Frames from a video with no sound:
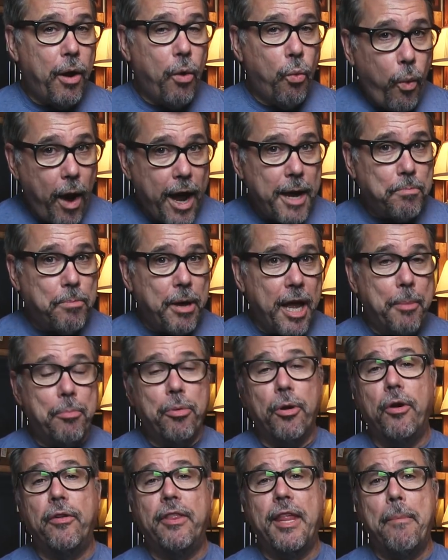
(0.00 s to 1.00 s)
a white
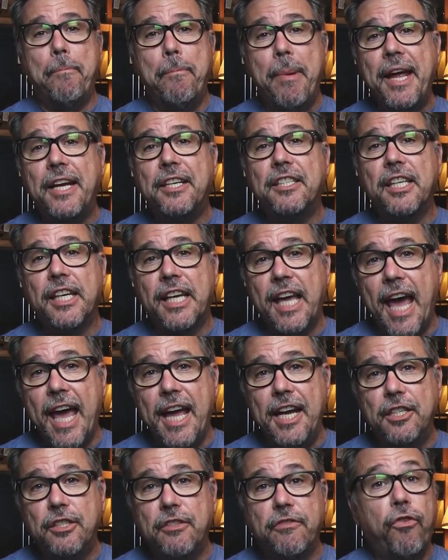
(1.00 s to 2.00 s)
paper that makes the
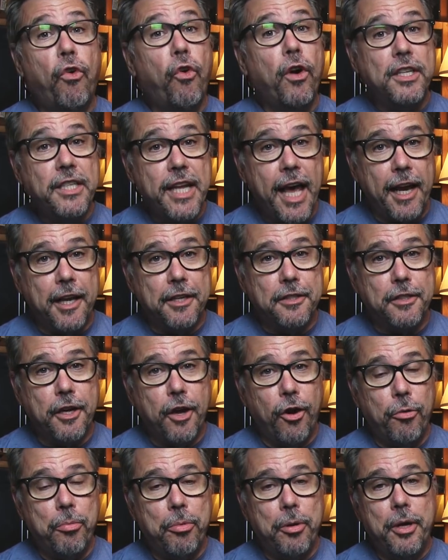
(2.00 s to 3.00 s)
case for a
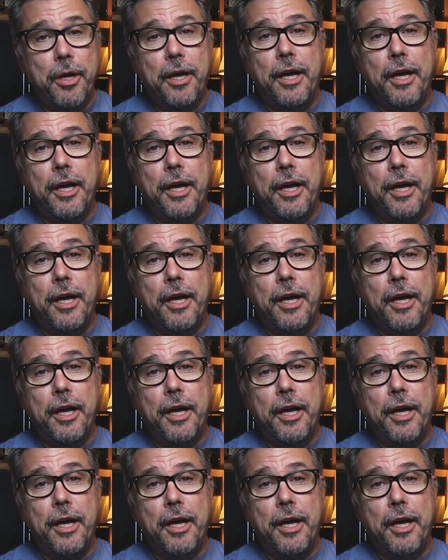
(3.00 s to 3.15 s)
telescope